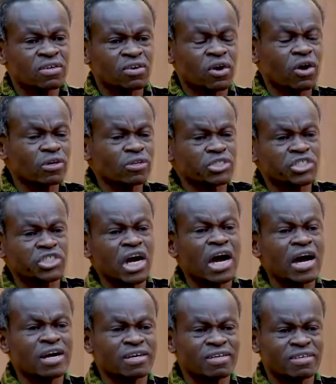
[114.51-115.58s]
Go to
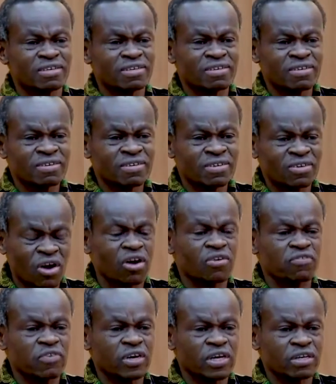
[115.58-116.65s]
Chad,
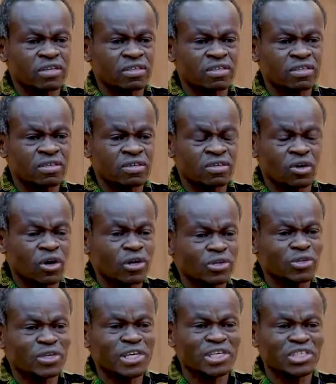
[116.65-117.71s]
conflict. Go
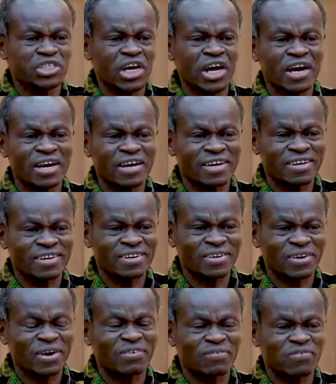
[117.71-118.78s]
to Niger,
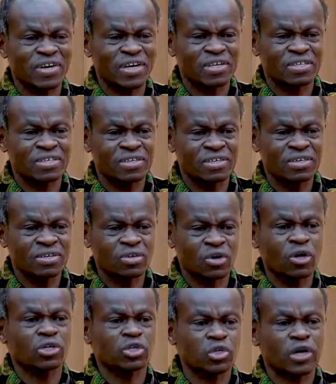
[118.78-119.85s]
conflict.
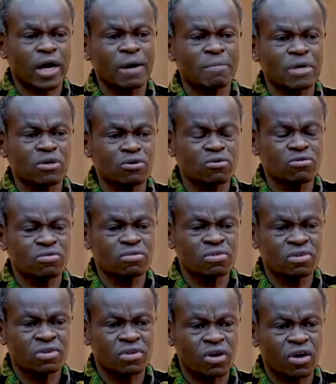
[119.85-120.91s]
Go to Cameroon,
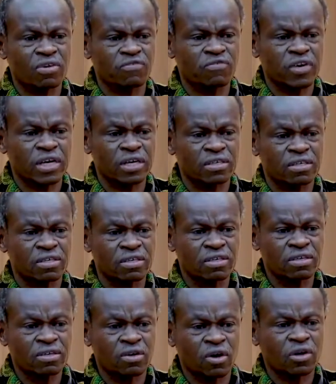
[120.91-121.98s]
conflict.
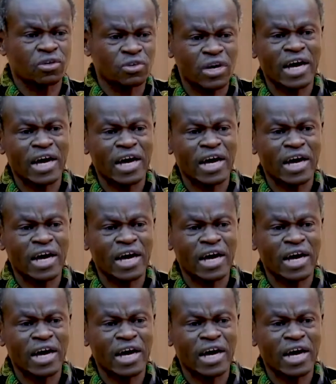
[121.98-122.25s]
Go to